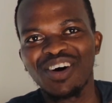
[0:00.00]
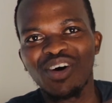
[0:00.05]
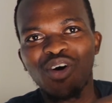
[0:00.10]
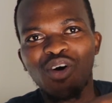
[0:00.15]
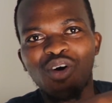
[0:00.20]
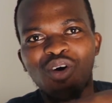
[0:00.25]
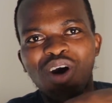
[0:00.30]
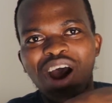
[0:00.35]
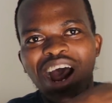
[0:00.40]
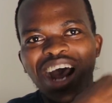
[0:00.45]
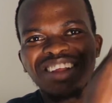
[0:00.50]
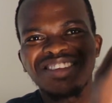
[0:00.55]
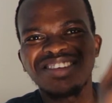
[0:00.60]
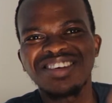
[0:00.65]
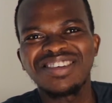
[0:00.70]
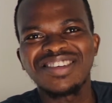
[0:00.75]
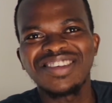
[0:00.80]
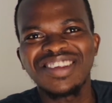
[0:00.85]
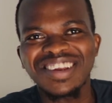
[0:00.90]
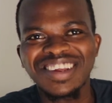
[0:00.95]
or
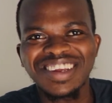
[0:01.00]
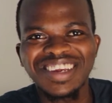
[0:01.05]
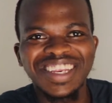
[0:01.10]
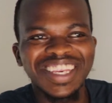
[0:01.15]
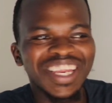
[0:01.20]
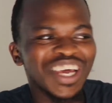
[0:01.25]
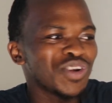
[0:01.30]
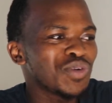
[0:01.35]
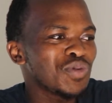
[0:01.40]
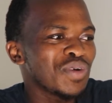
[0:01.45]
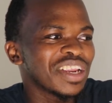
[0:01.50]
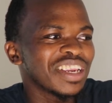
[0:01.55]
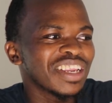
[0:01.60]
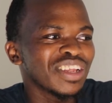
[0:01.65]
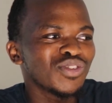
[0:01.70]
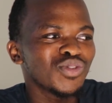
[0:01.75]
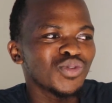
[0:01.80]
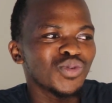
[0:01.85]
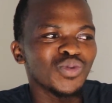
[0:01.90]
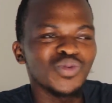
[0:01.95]
artistry that went
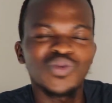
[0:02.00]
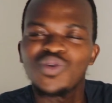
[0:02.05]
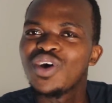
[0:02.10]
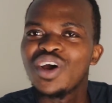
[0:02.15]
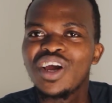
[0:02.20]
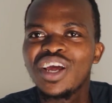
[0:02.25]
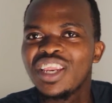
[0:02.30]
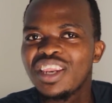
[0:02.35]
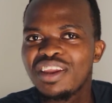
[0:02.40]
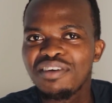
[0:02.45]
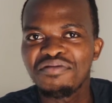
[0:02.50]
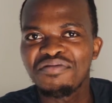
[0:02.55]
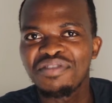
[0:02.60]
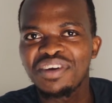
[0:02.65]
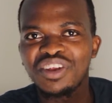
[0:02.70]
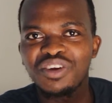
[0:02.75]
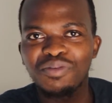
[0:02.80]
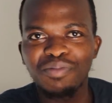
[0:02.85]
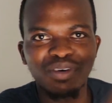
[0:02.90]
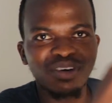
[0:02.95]
into the video,